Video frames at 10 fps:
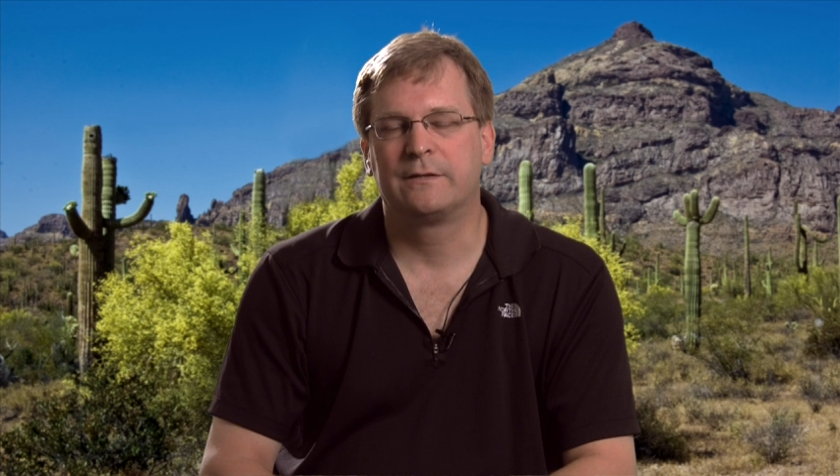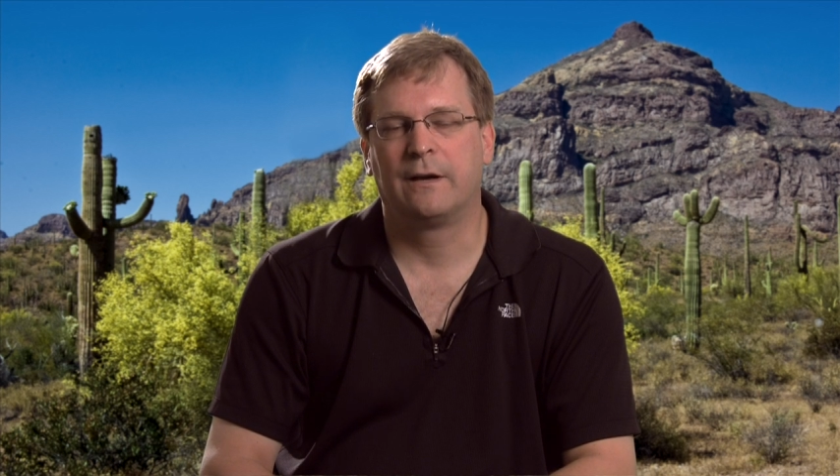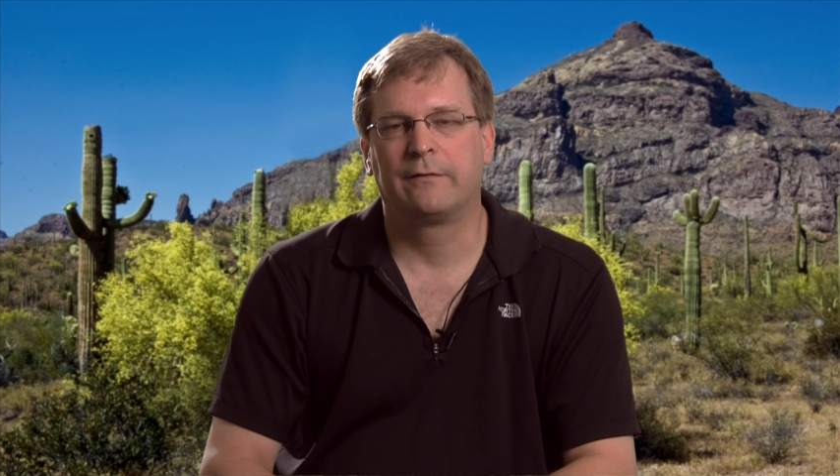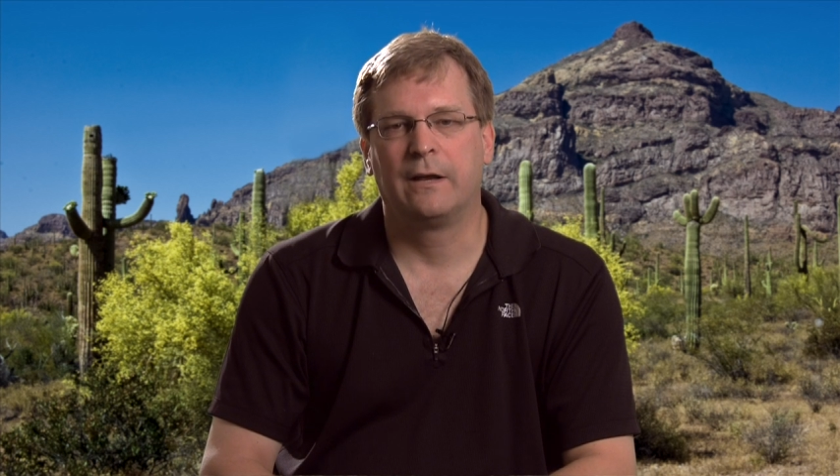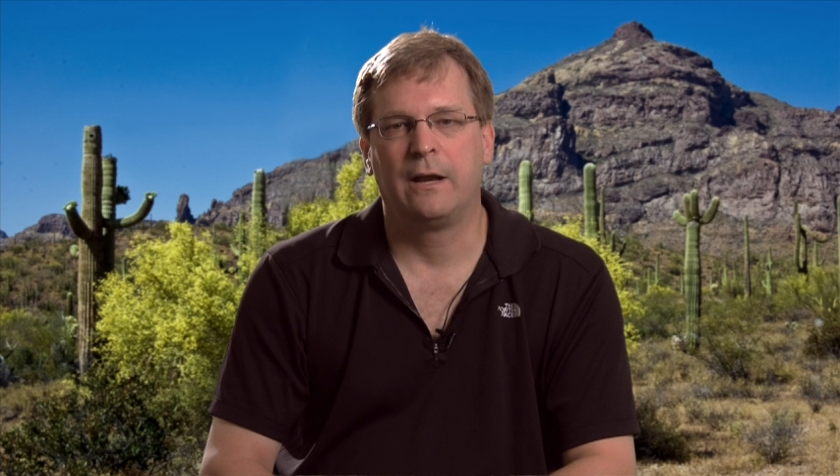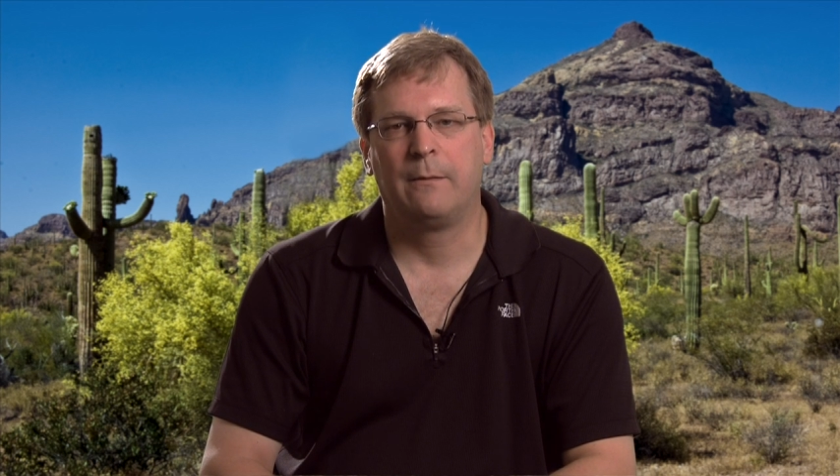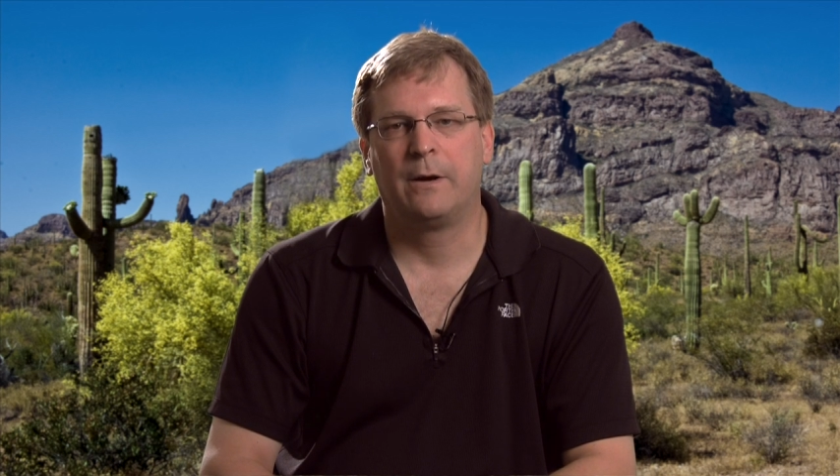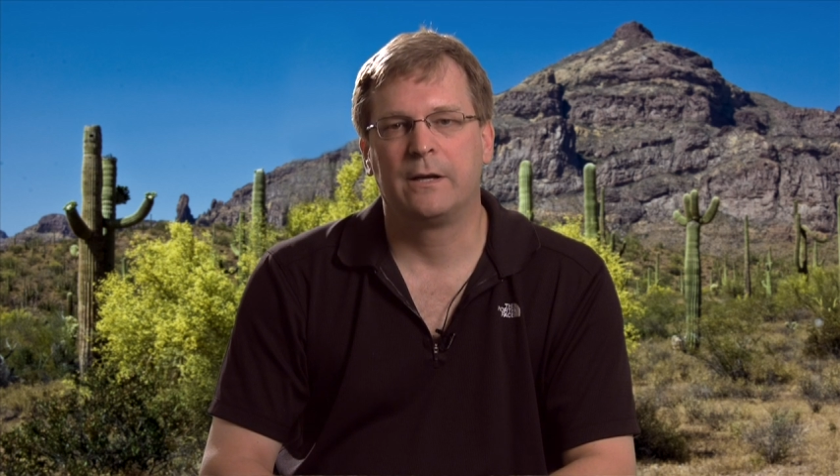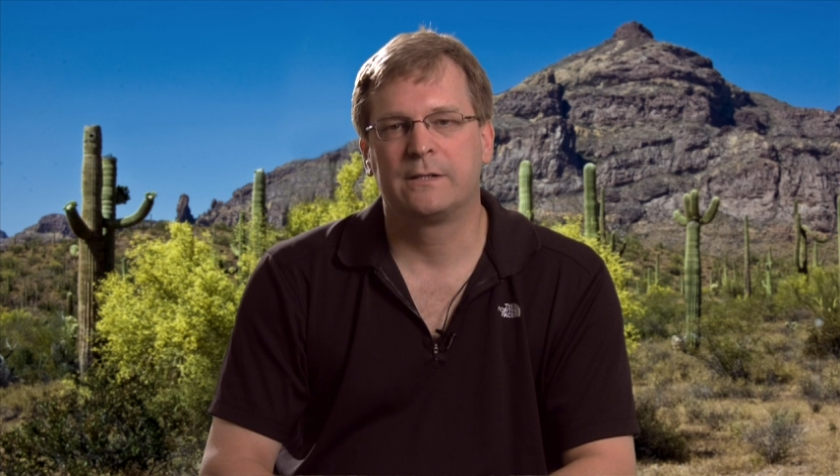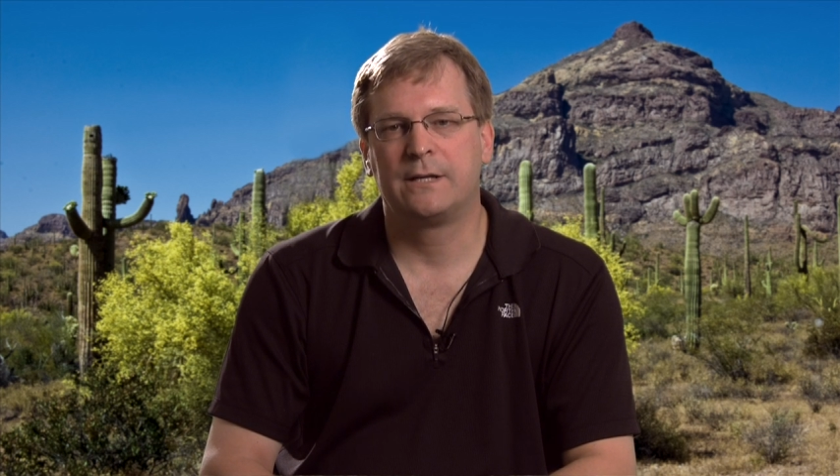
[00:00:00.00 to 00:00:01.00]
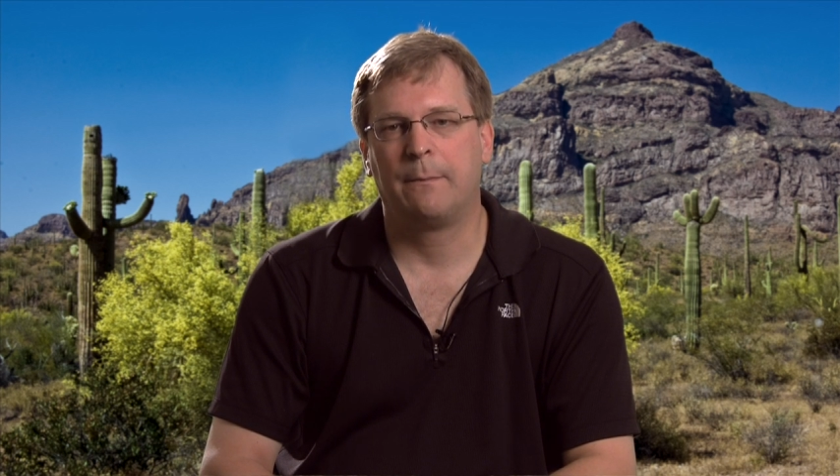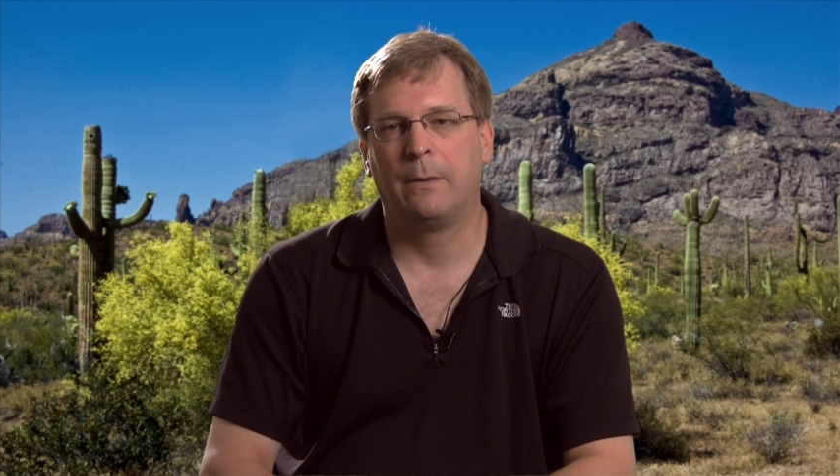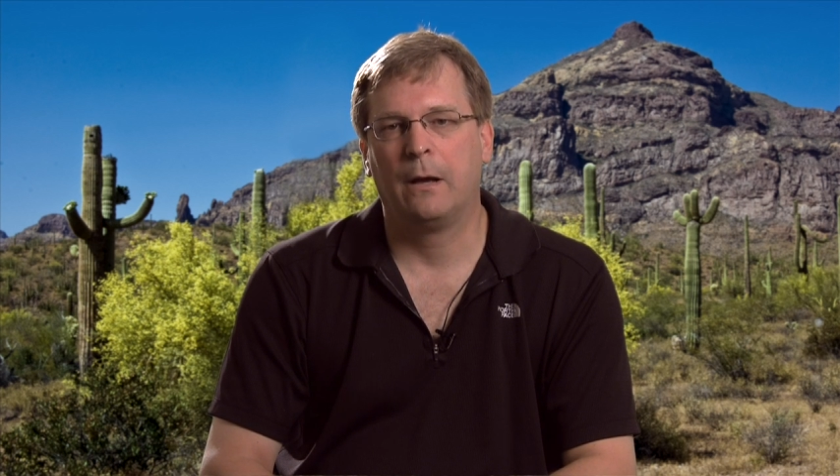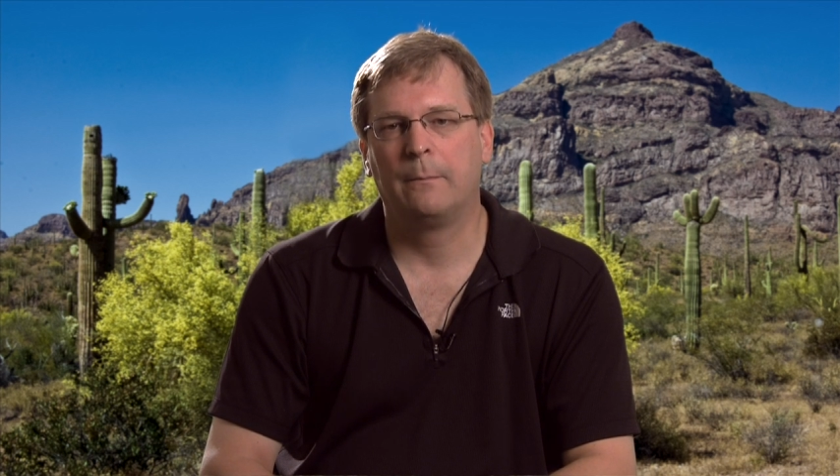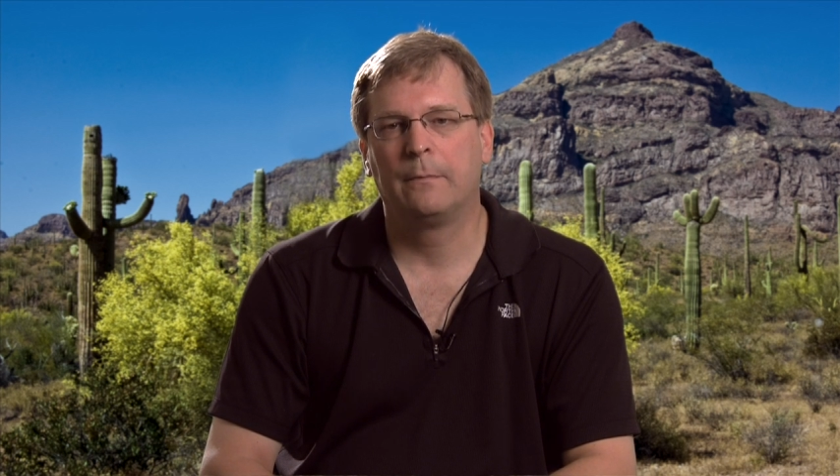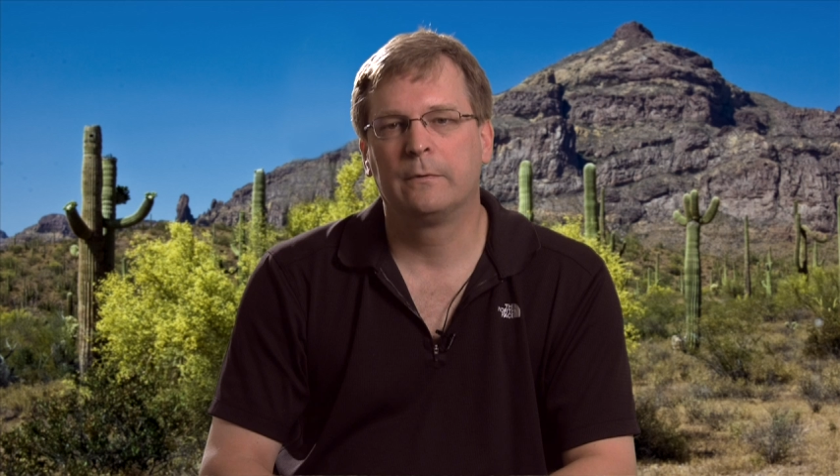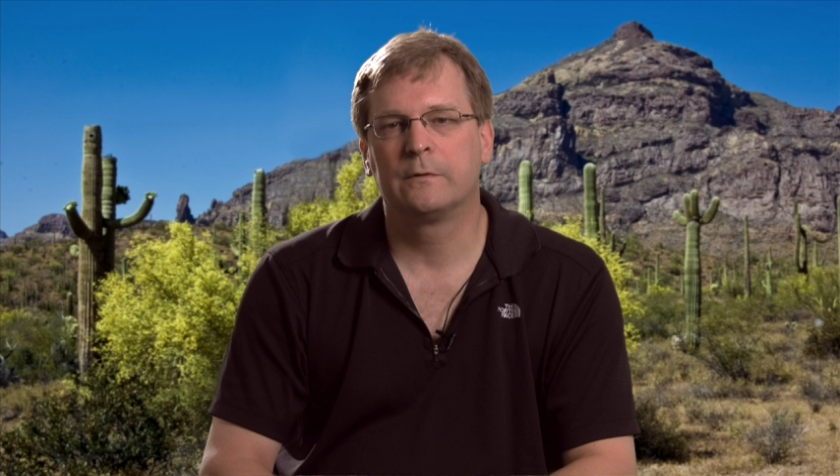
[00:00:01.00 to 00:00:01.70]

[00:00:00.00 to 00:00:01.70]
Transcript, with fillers: tough getting anybody to step up.